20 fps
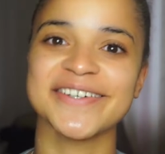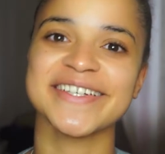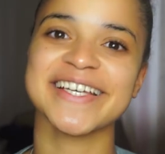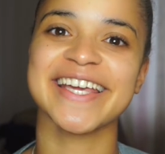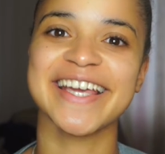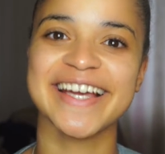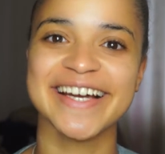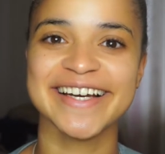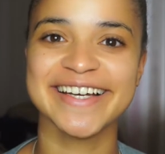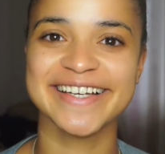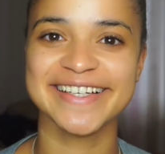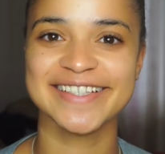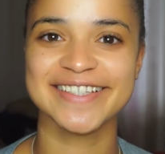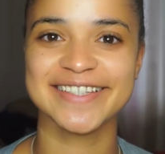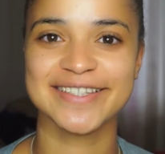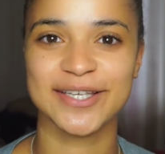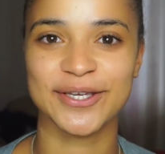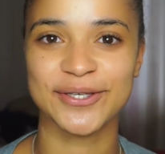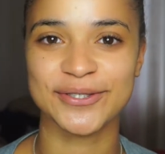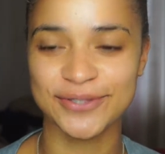Okay
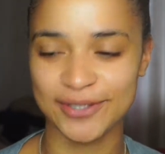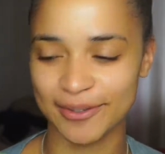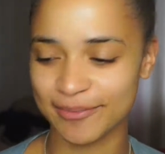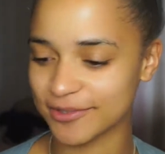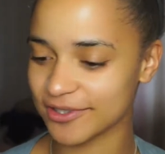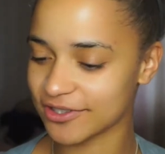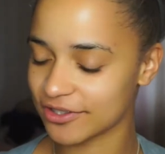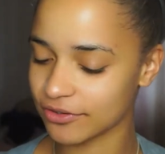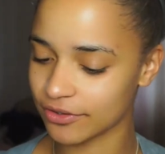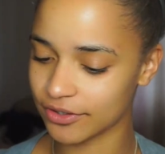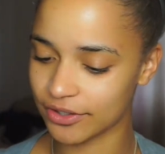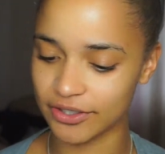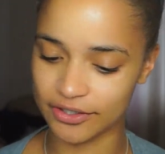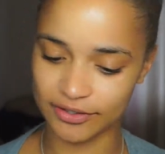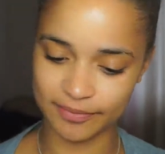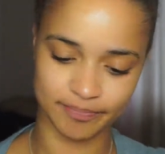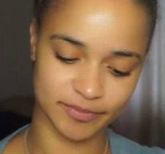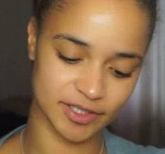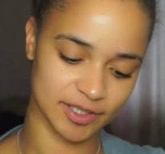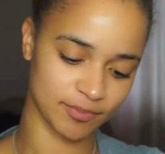guys, so I'm just
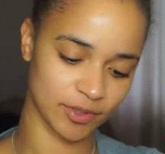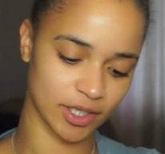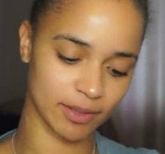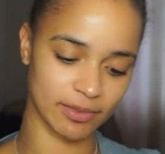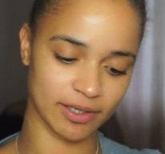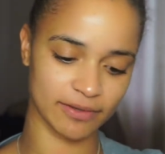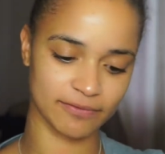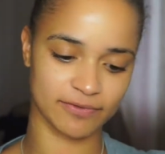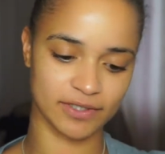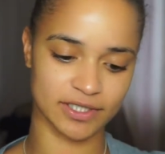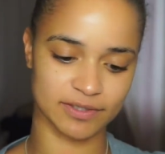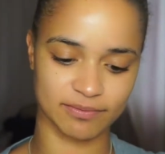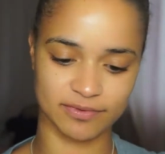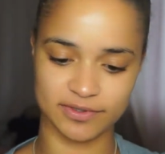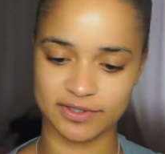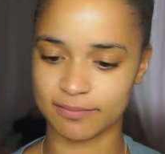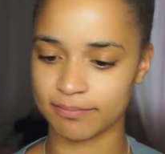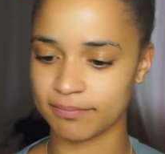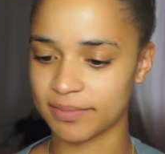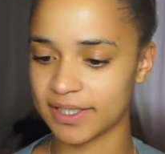gonna spray my face with
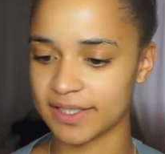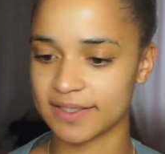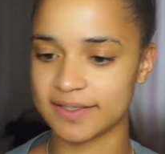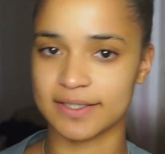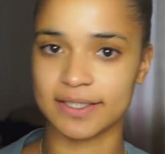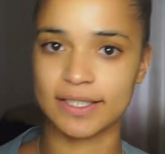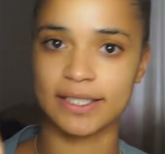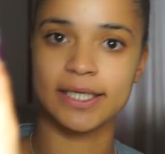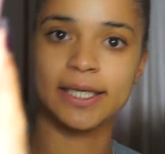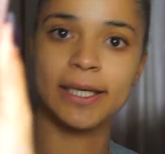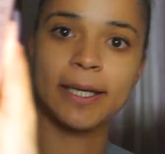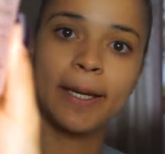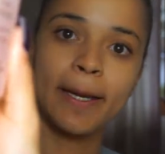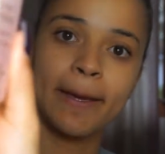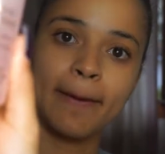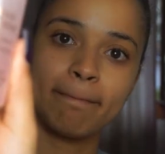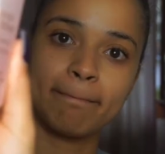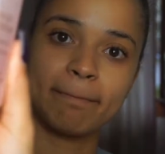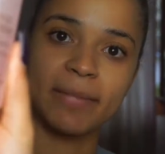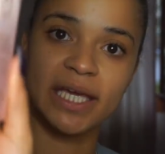some Pixi
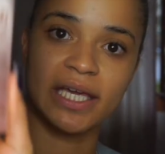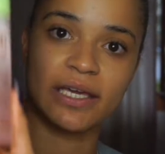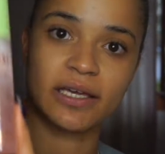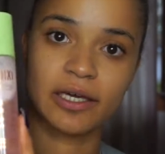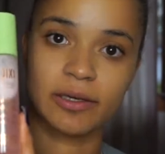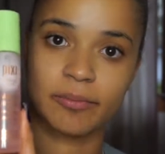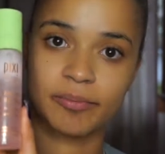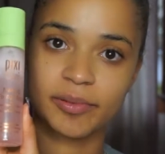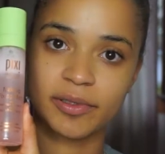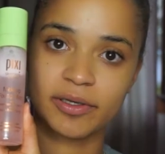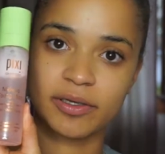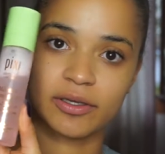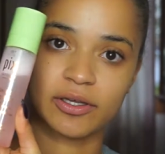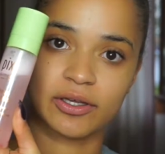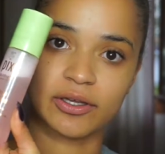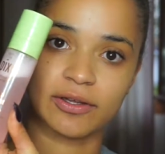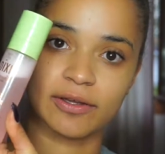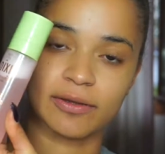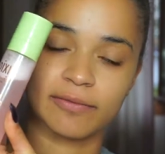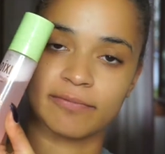makeup
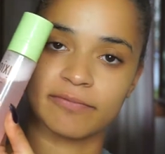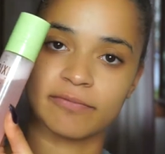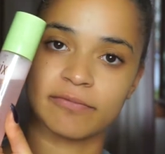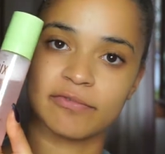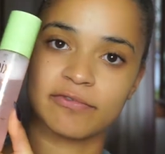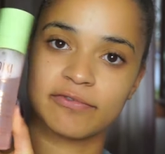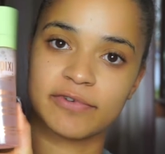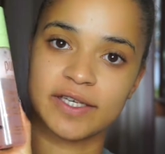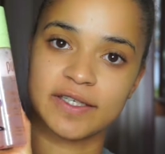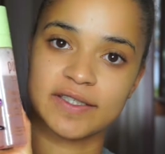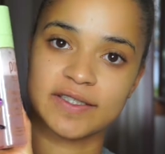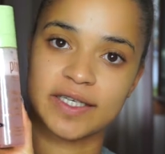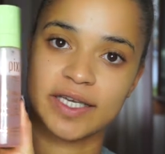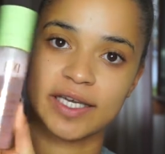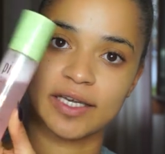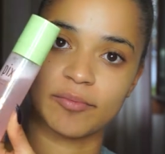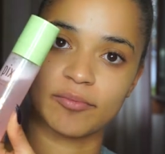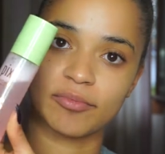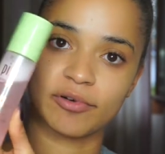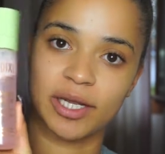
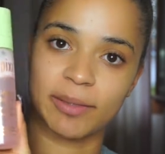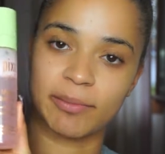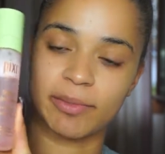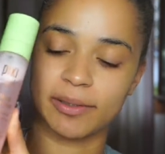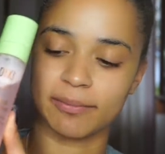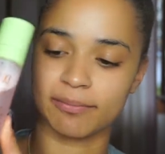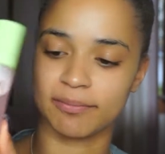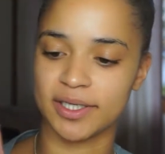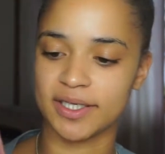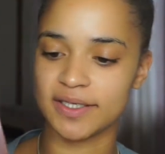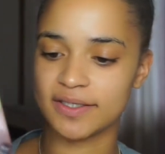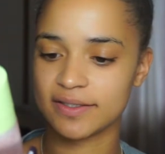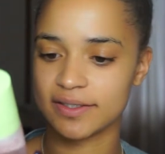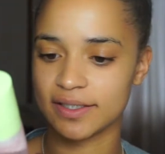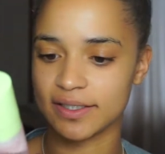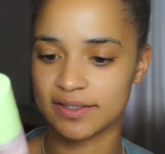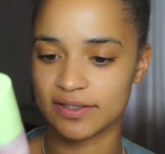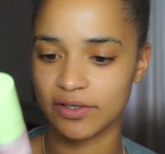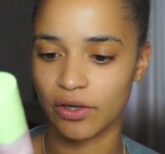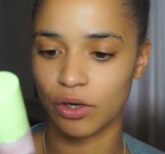fixing and priming mist.
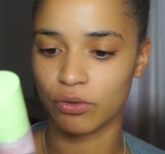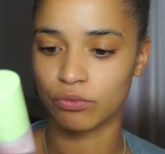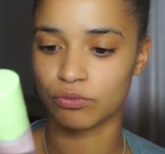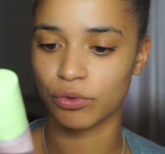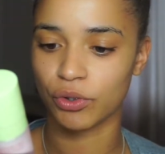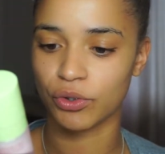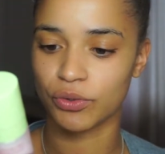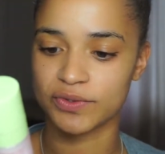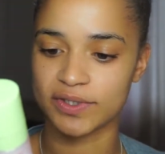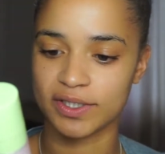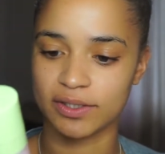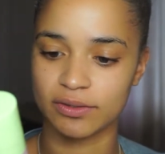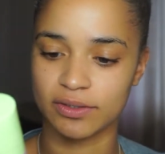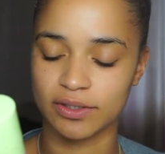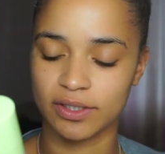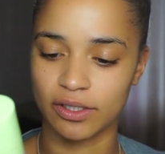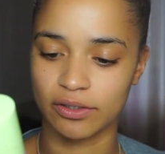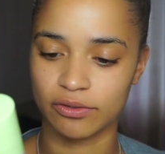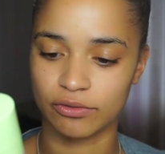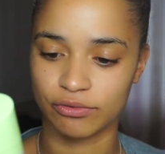It's got rose
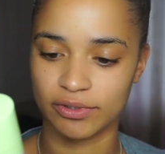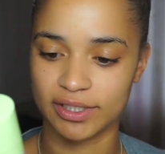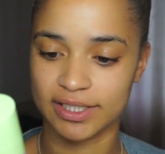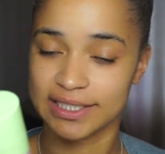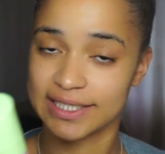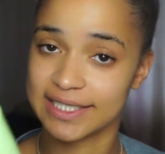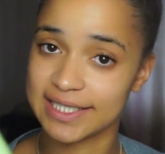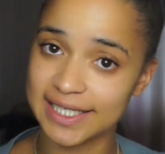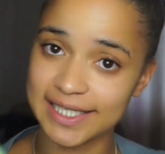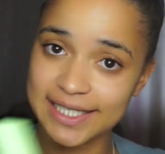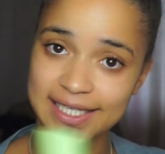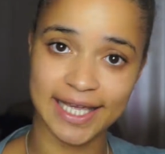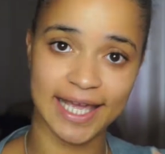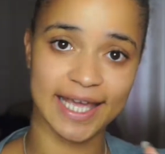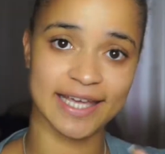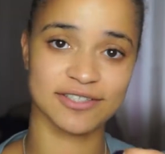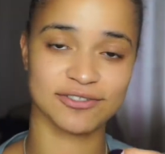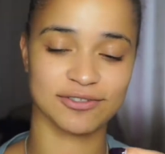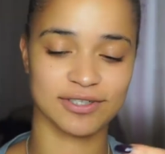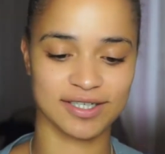and green tea
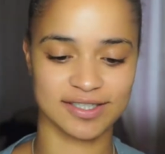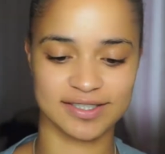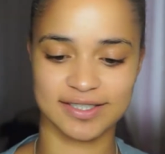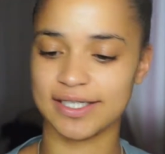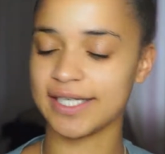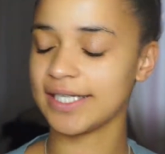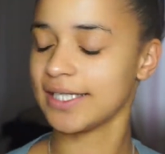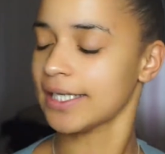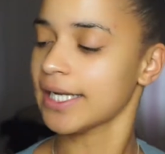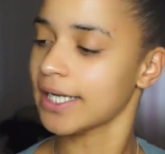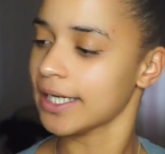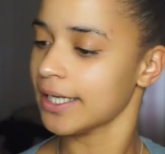extracts in it.